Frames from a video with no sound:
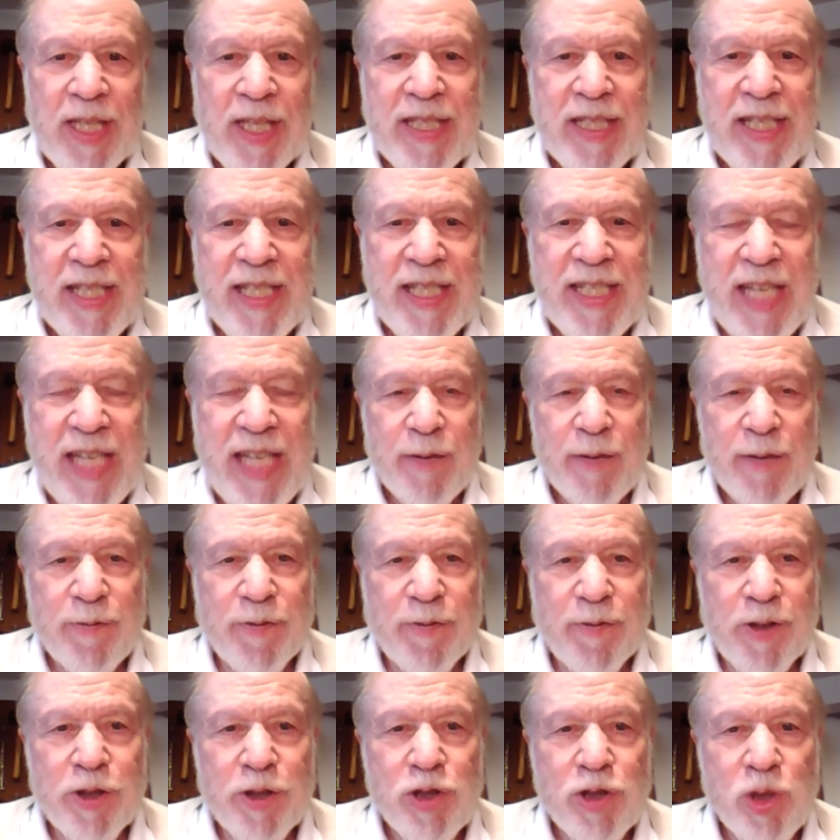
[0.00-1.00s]
This a
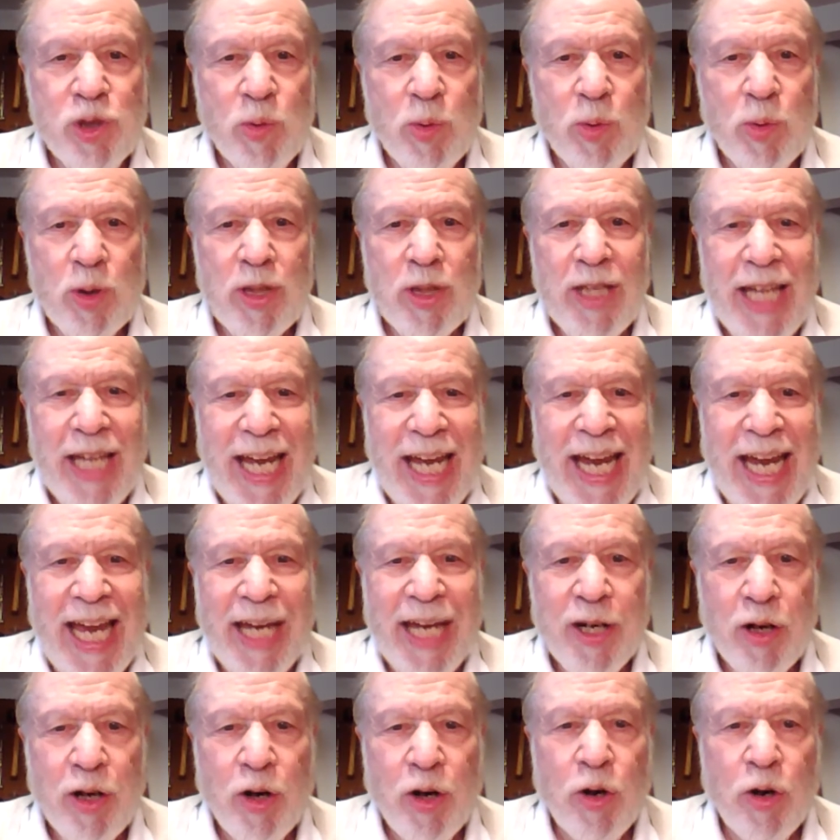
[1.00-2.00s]
virtual
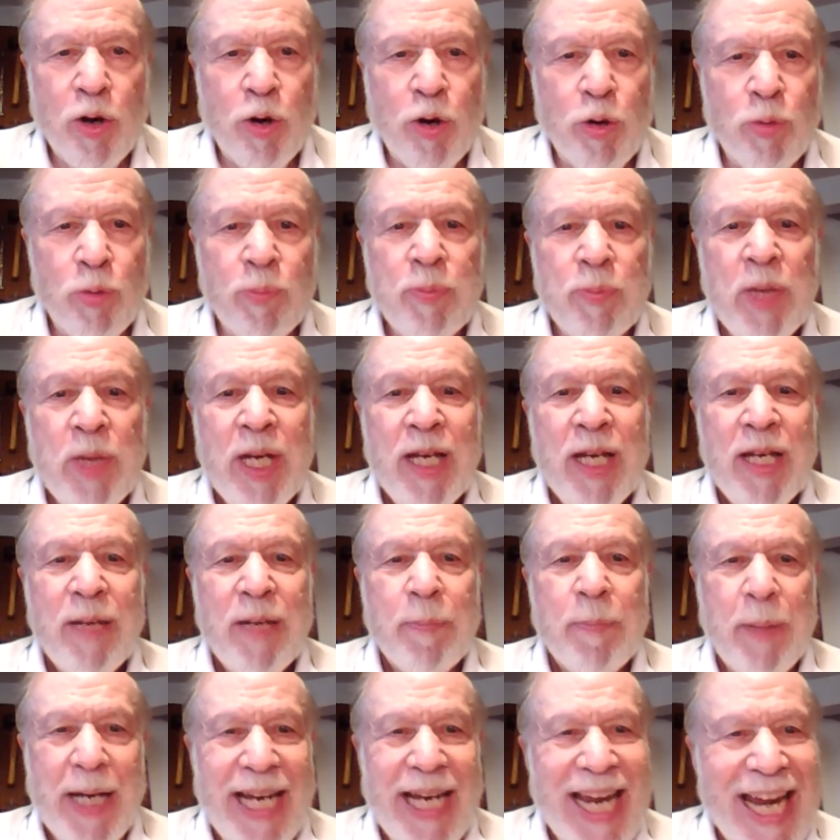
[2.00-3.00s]
at home
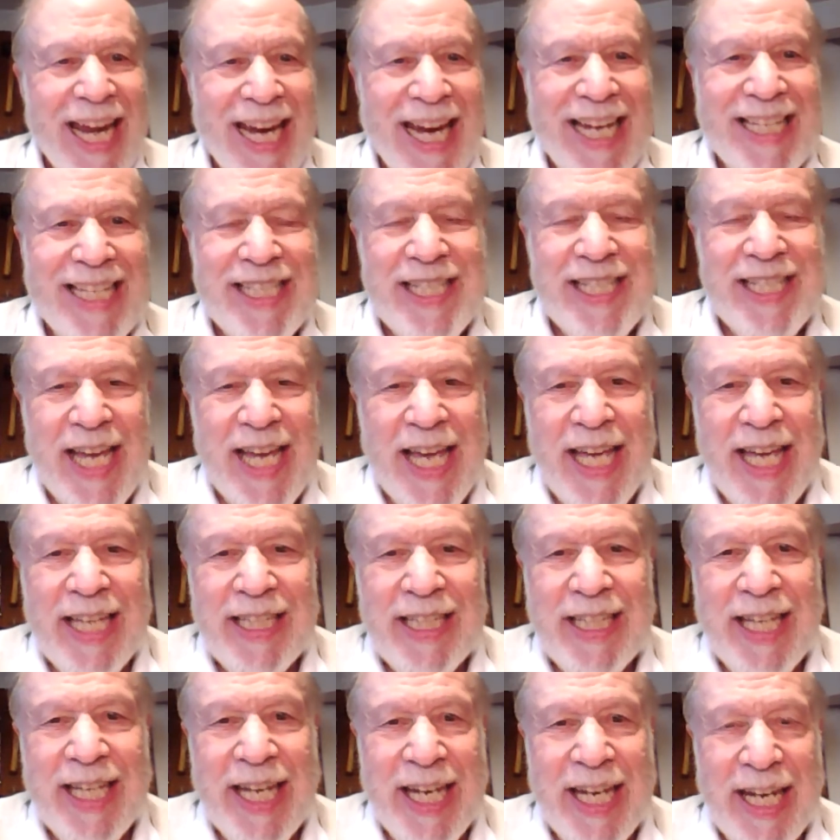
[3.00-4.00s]
but hands on
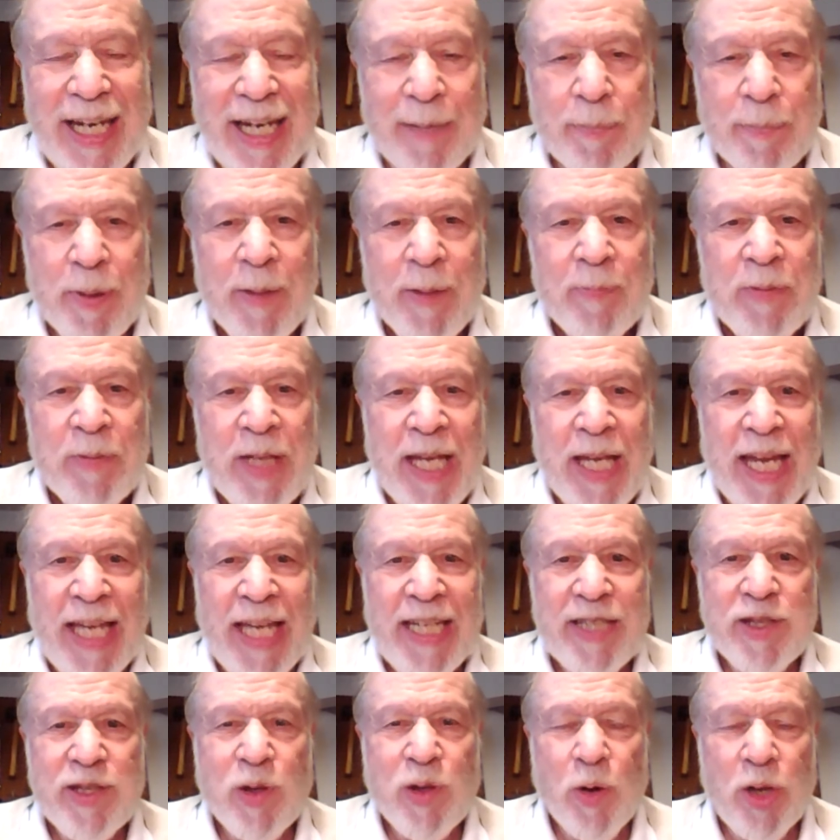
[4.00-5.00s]
camp, and it's
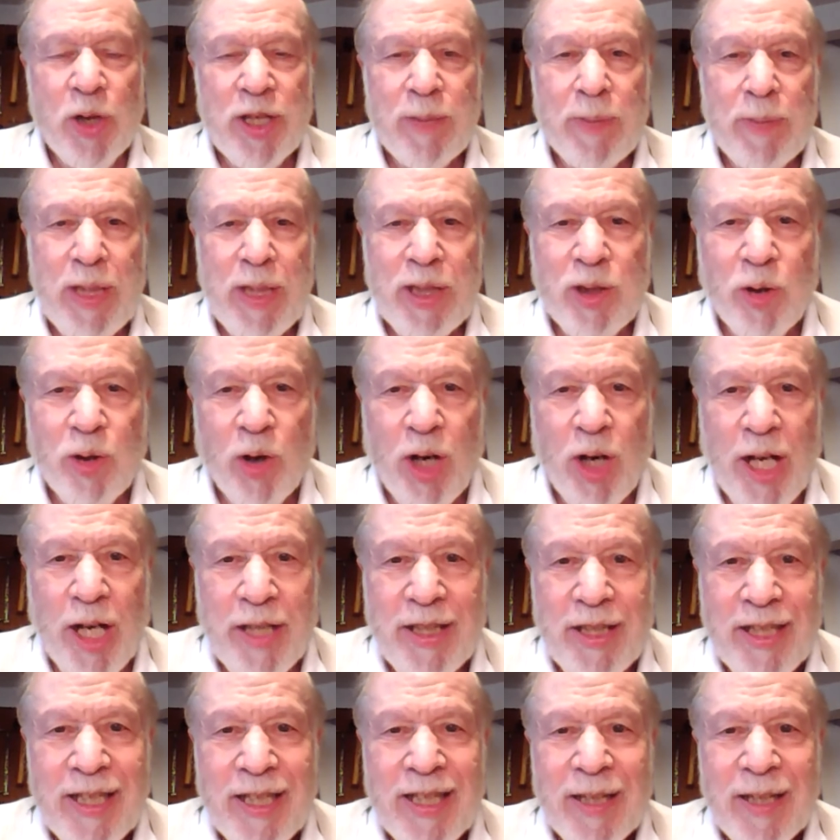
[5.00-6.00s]
going to be taught
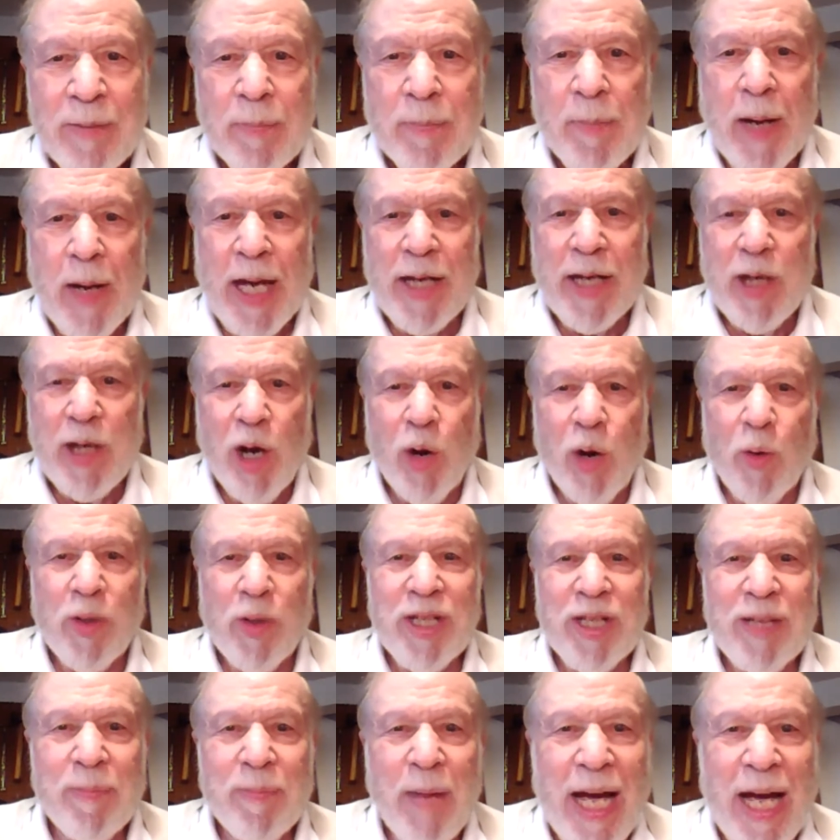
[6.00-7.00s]
by Owen
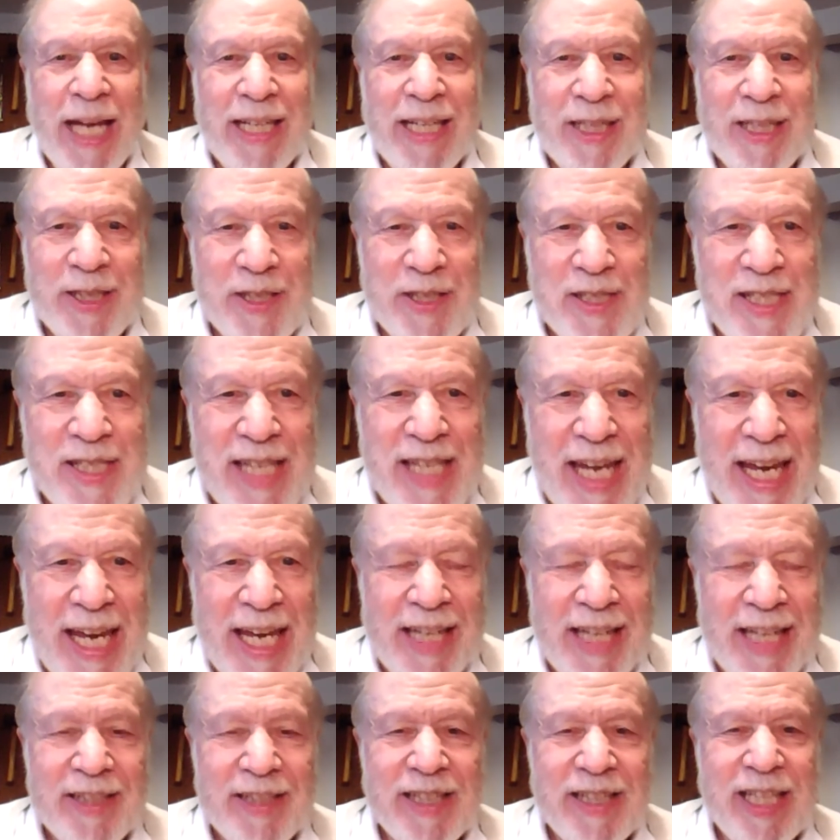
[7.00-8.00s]
and Miles
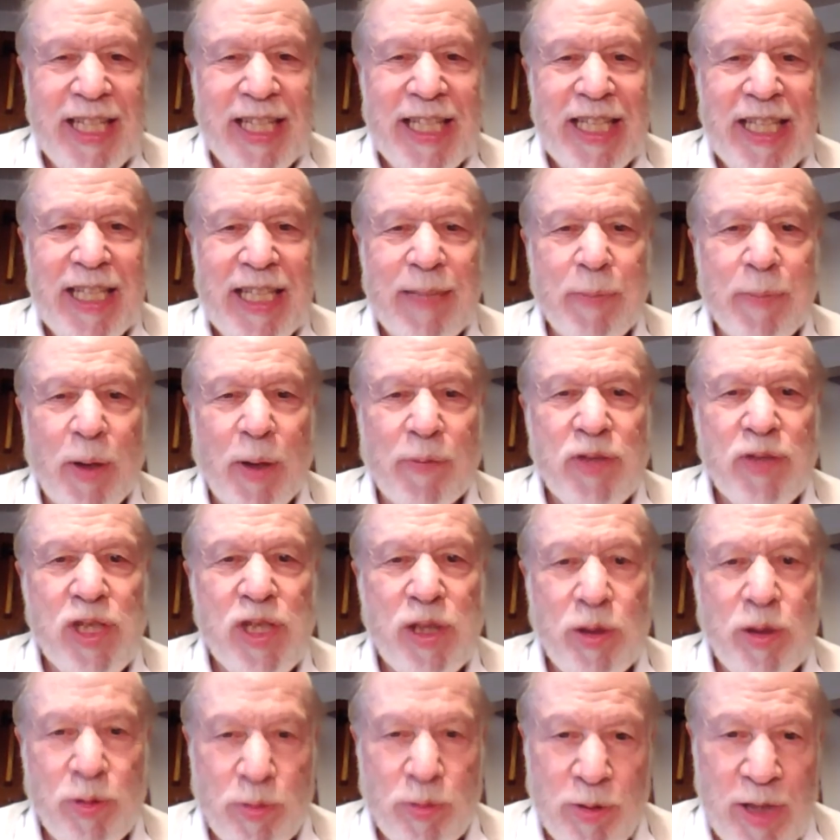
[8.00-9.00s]
and a team of
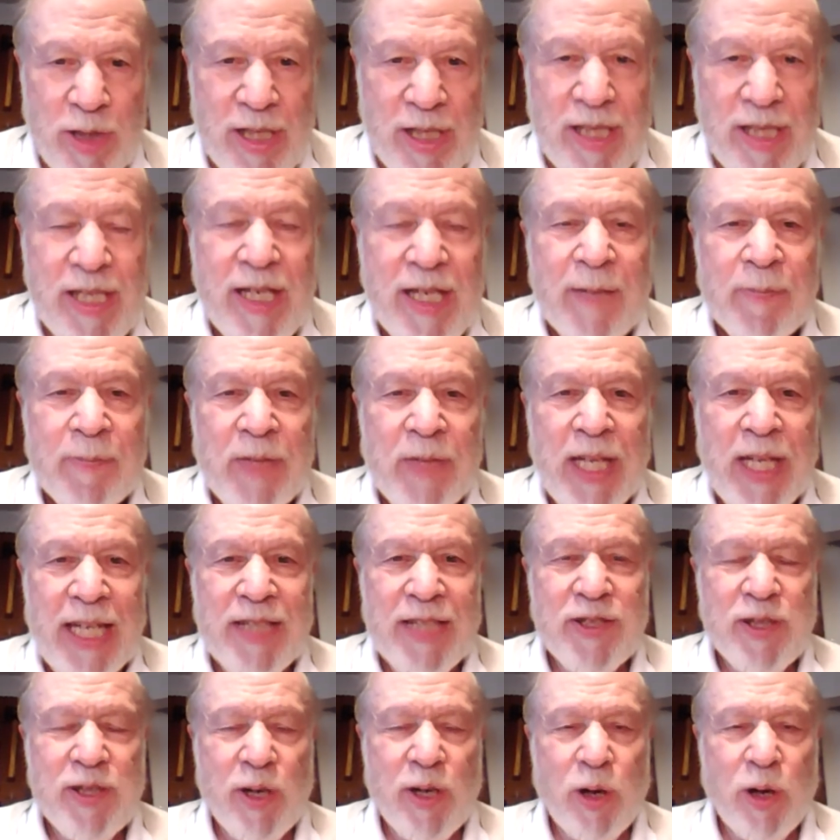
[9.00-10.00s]
students.
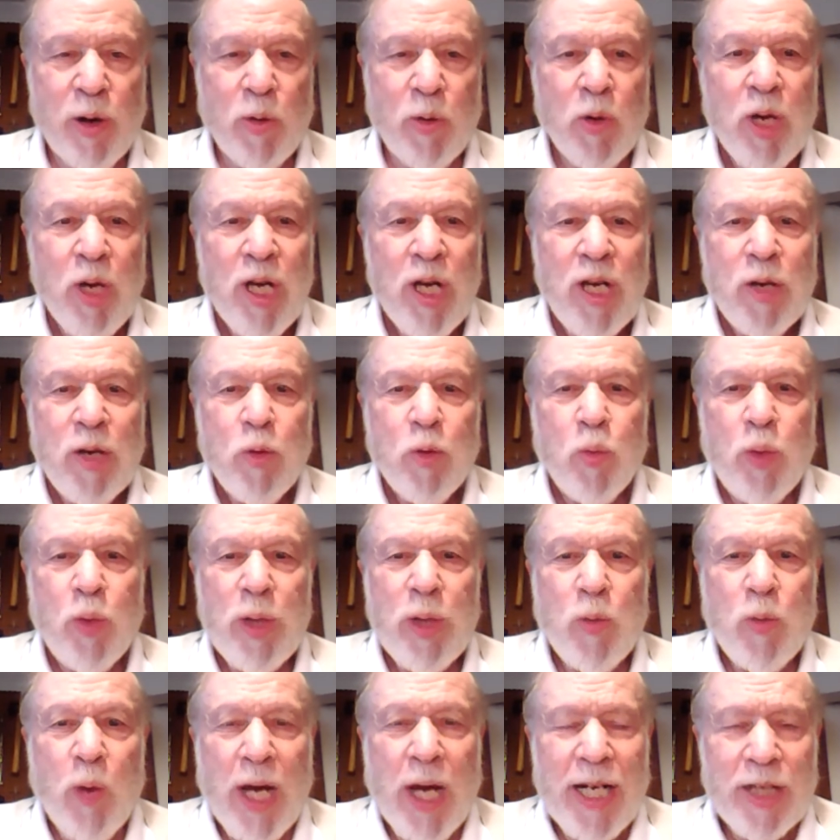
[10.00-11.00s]
And so
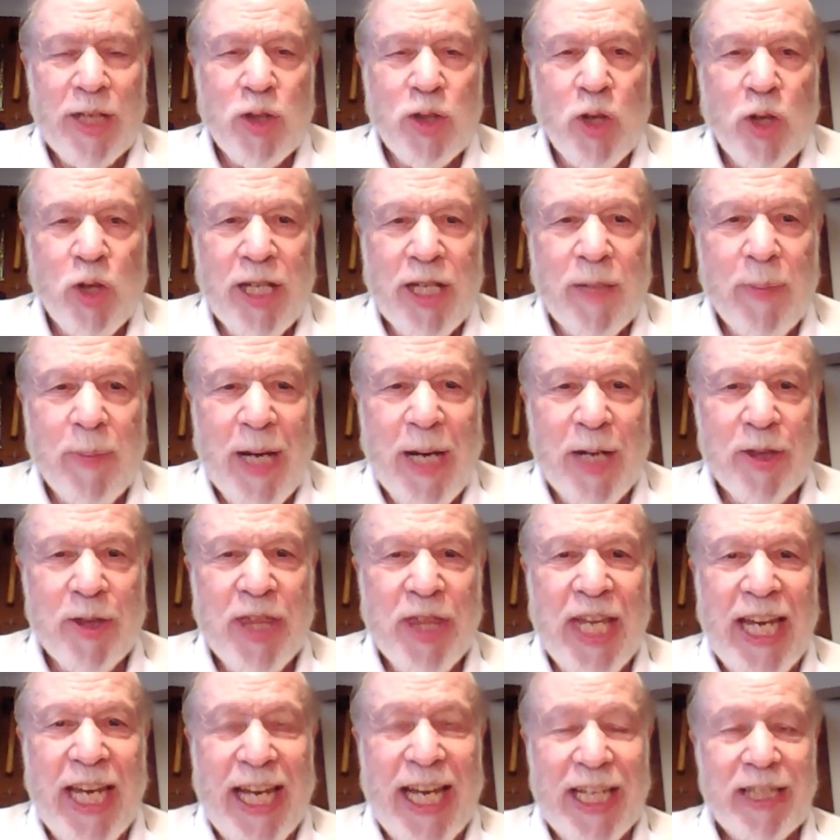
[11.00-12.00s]
we want to talk about
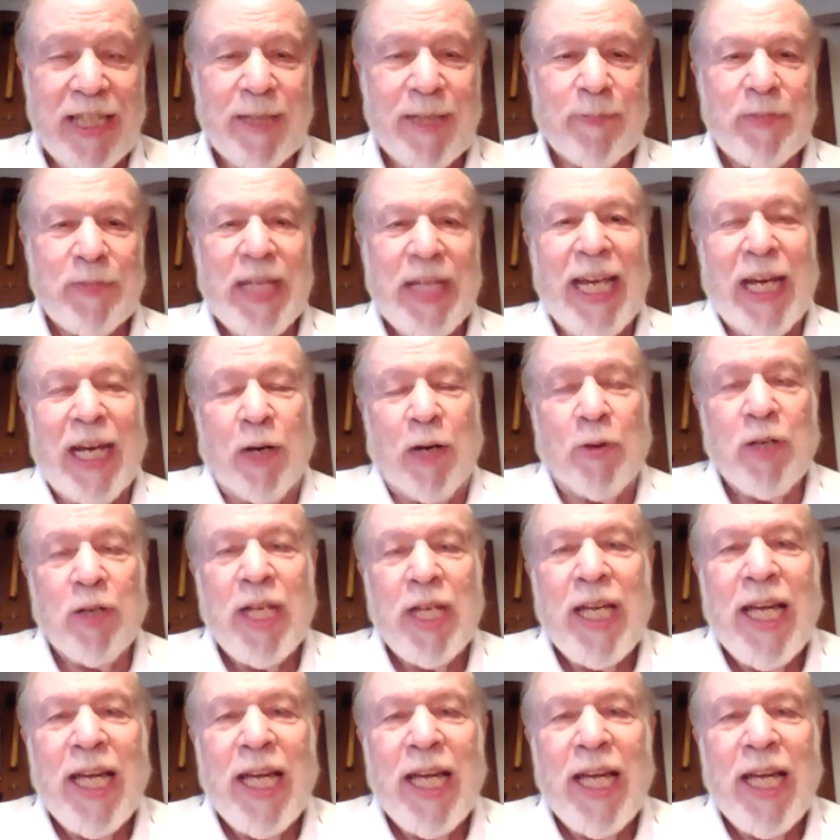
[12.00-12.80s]
that. Now,